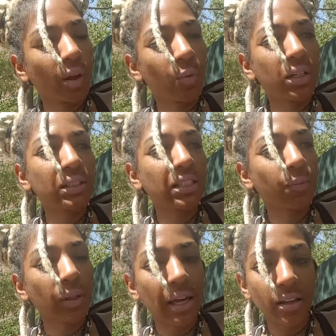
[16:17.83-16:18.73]
I want to say
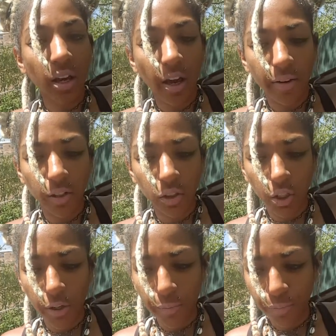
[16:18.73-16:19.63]
something like
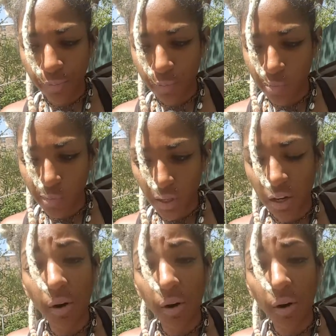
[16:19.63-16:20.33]
character and